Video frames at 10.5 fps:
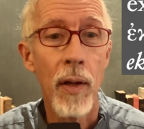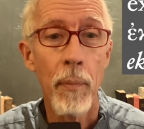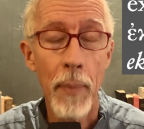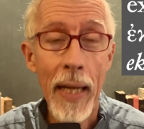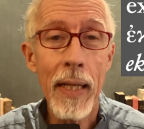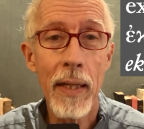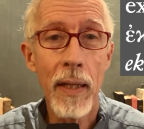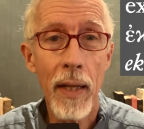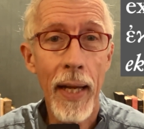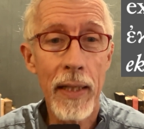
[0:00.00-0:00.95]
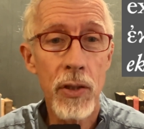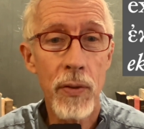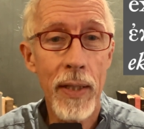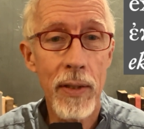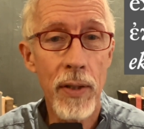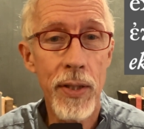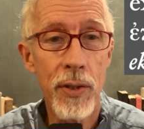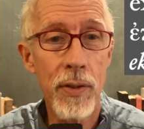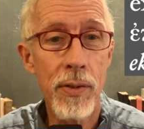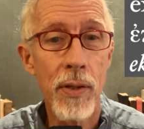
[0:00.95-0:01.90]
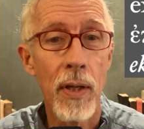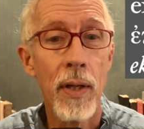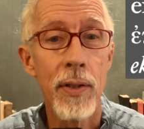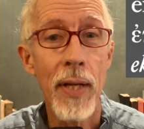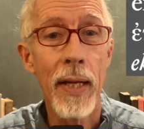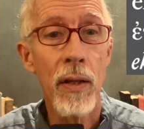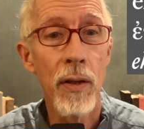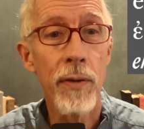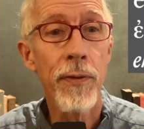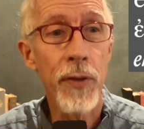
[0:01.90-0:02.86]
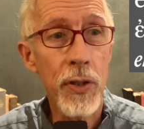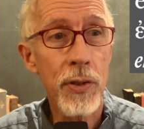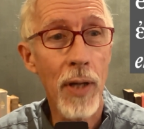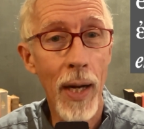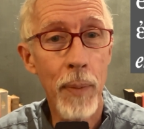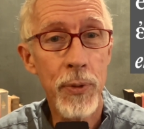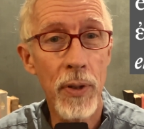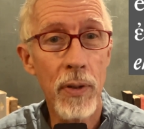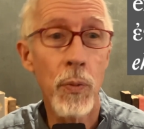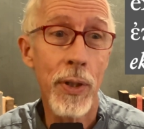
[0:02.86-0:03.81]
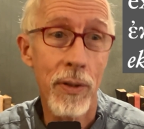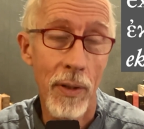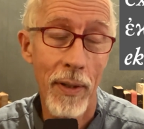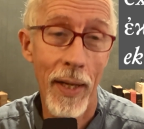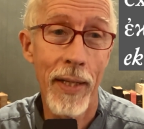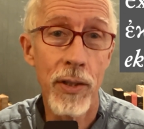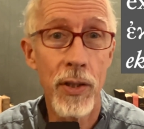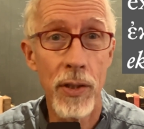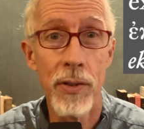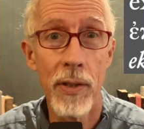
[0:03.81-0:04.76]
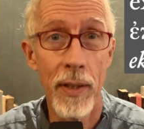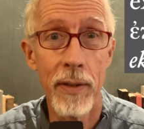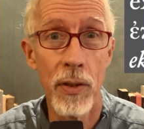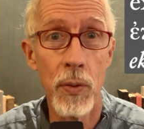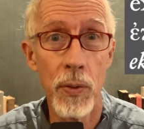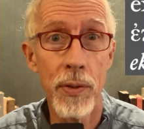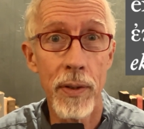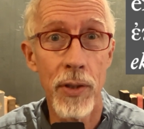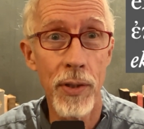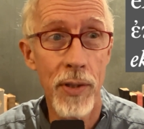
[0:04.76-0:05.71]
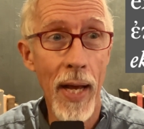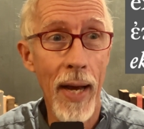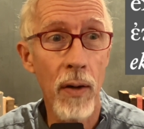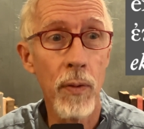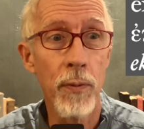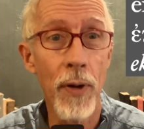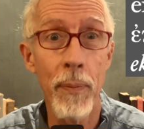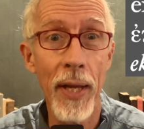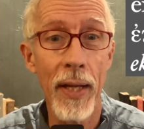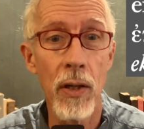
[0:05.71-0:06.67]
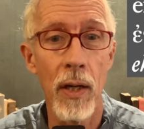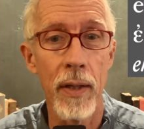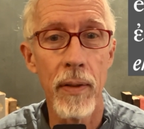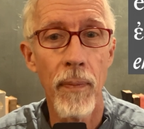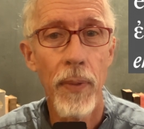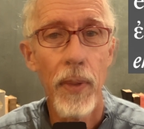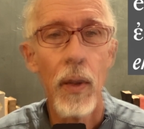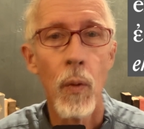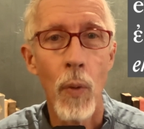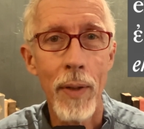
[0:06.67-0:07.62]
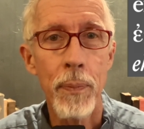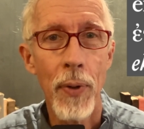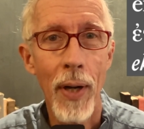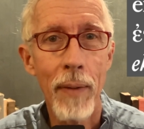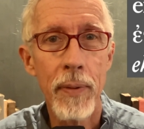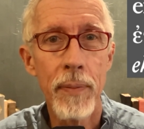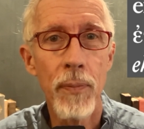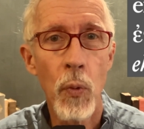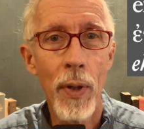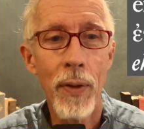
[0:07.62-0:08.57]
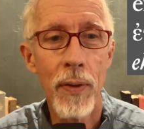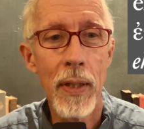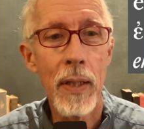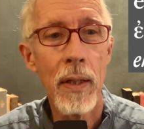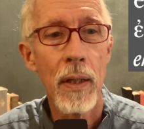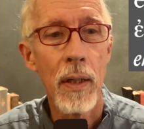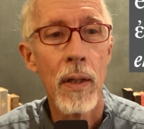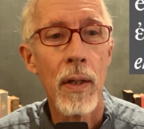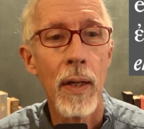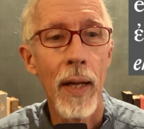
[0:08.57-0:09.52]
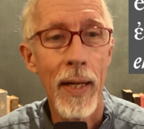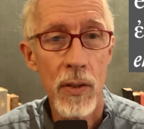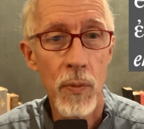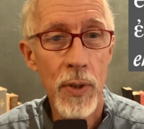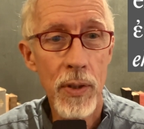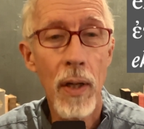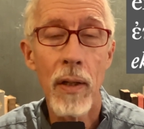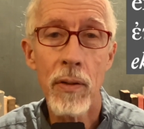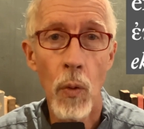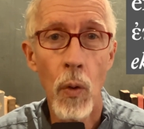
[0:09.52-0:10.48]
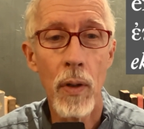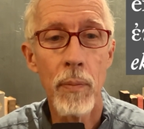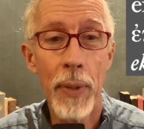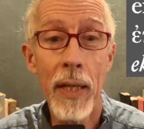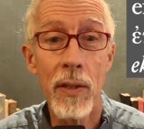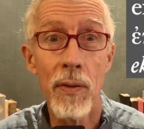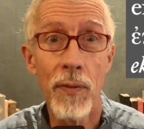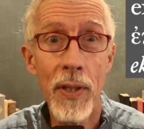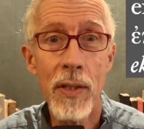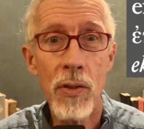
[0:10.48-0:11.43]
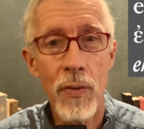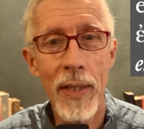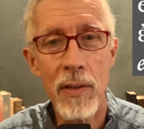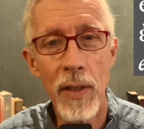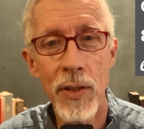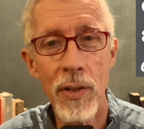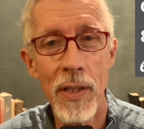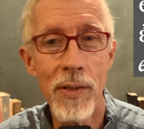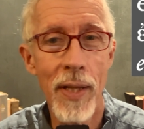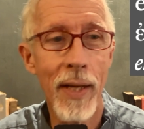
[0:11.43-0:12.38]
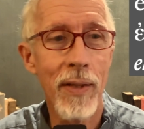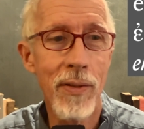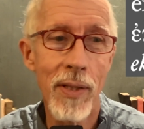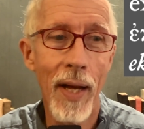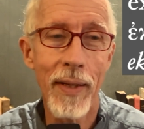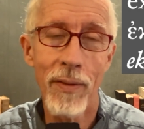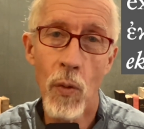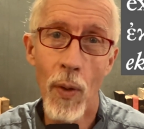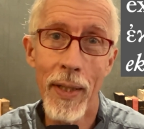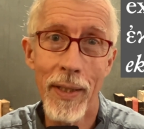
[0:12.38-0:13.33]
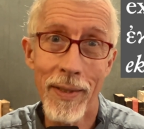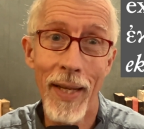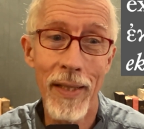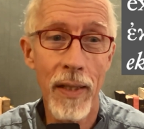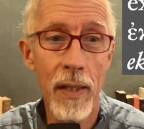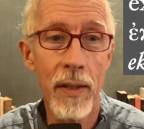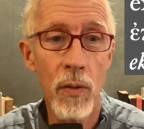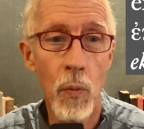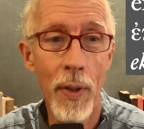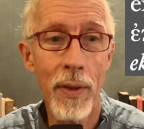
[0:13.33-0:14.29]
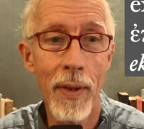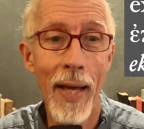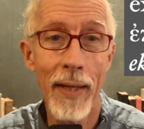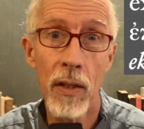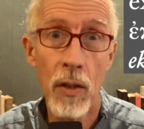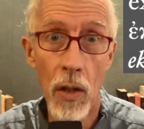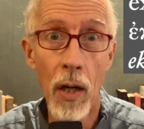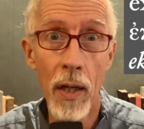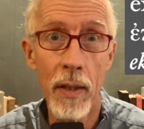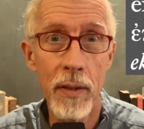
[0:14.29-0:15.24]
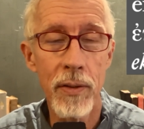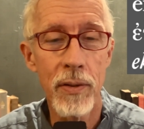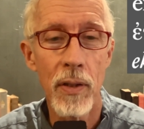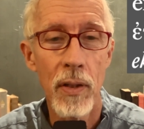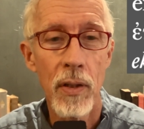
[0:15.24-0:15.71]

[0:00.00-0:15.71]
Many English translations take the first option, which I just used just now, from then on. One problem with the as a result or because of this translation is that it's not quite exactly clear what that cause